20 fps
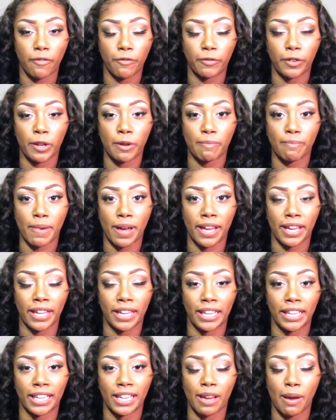from
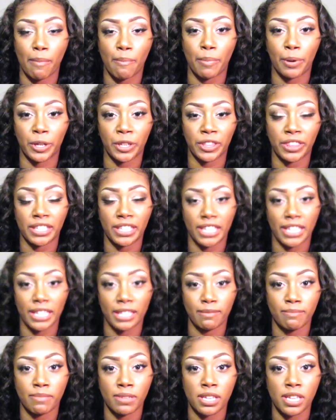my birth
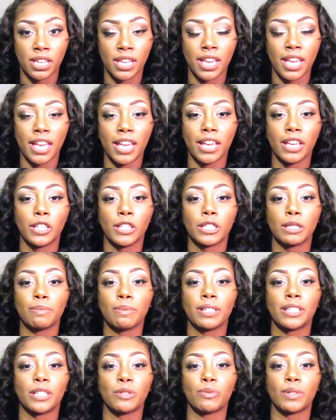name is
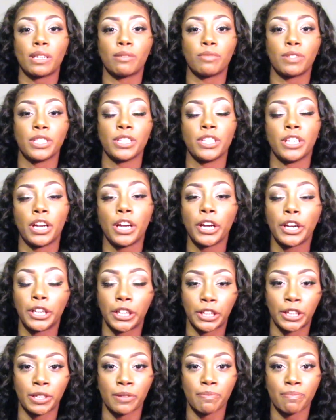because when I was
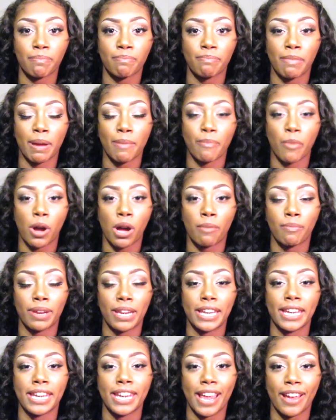younger, my
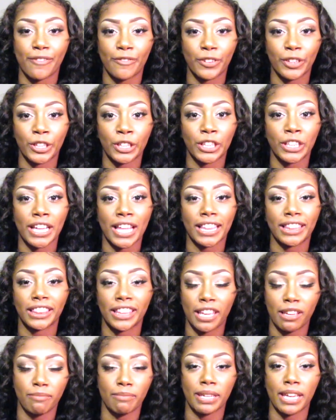mom never
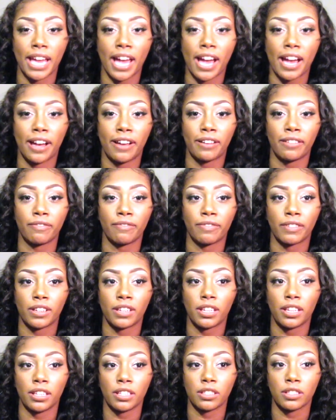let me have
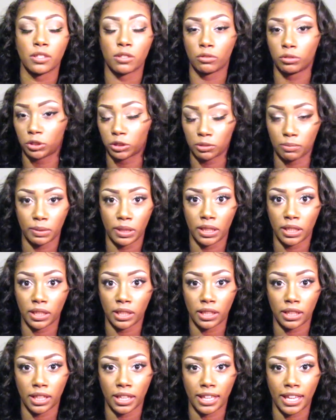social
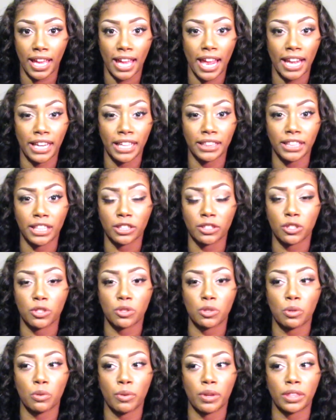media, like anything to
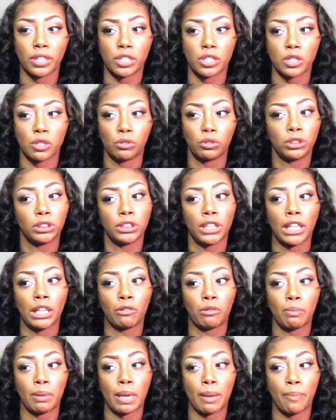do with
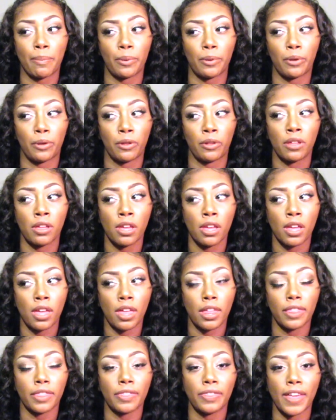associating with people
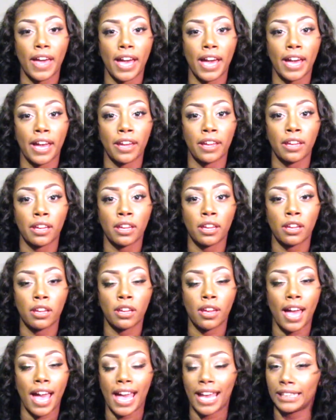that
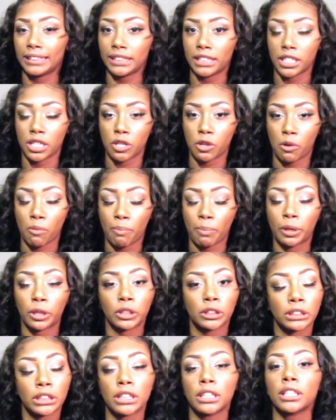I didn't know
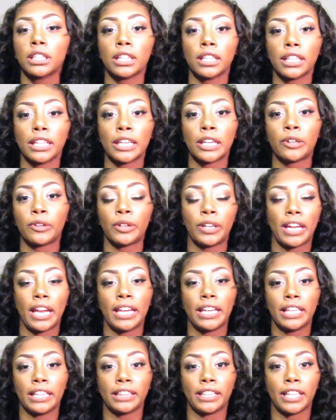personally or
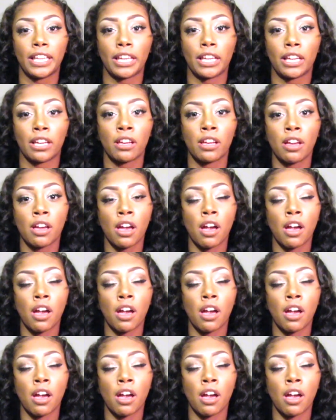anything.